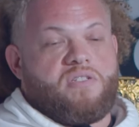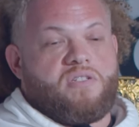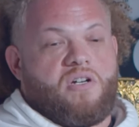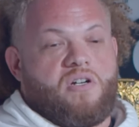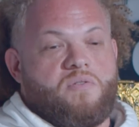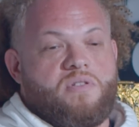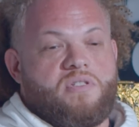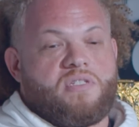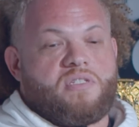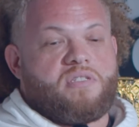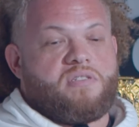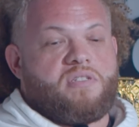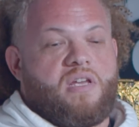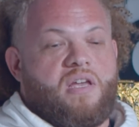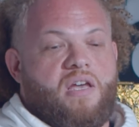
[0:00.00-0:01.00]
has
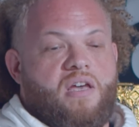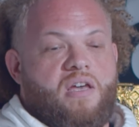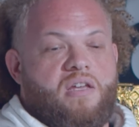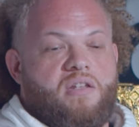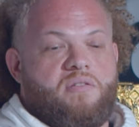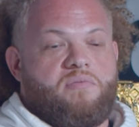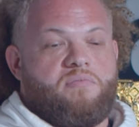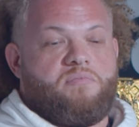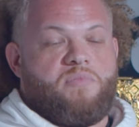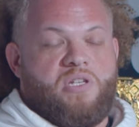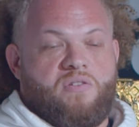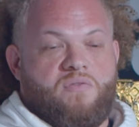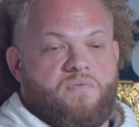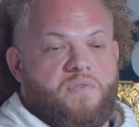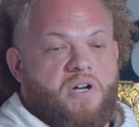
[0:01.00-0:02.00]
always had
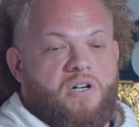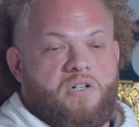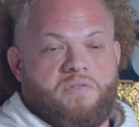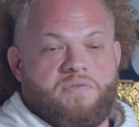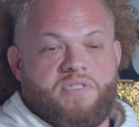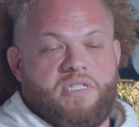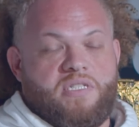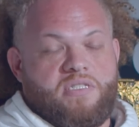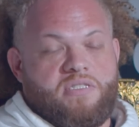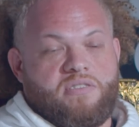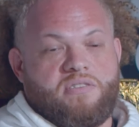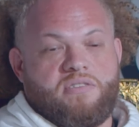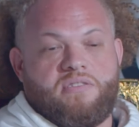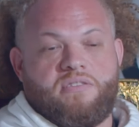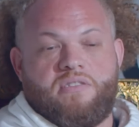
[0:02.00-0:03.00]
me involved
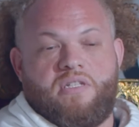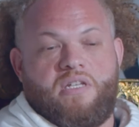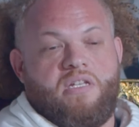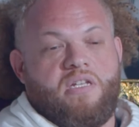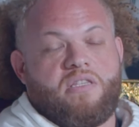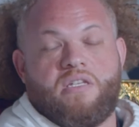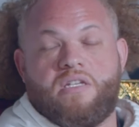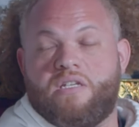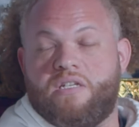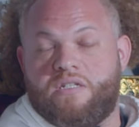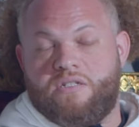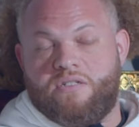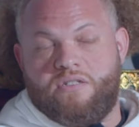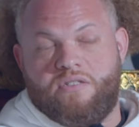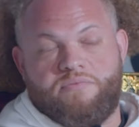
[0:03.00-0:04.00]
in anything he
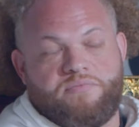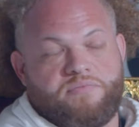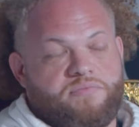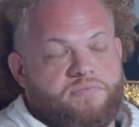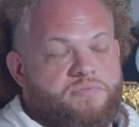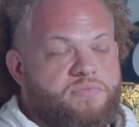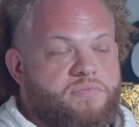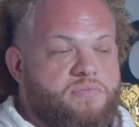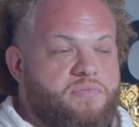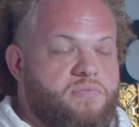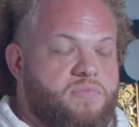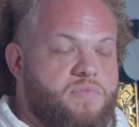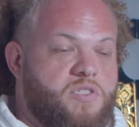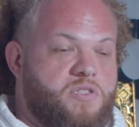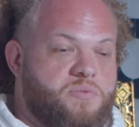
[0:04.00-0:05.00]
could. Mm-hmm.
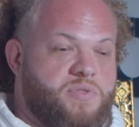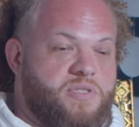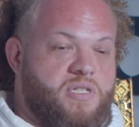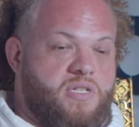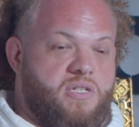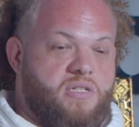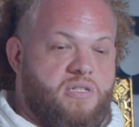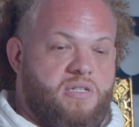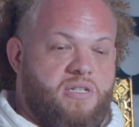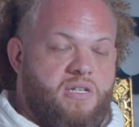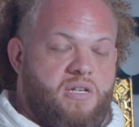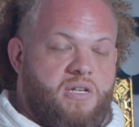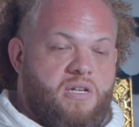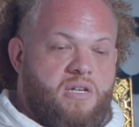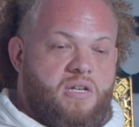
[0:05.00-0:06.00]
You know what I'm saying?
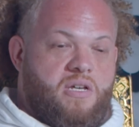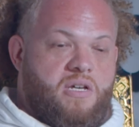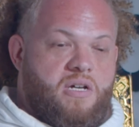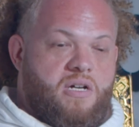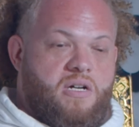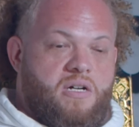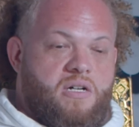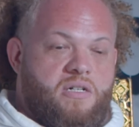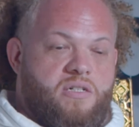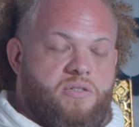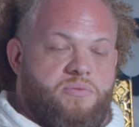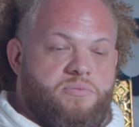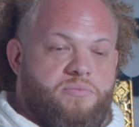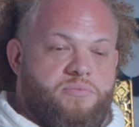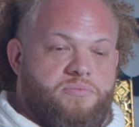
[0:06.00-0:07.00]
Mm-hmm.
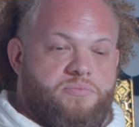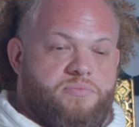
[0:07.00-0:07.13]
Um,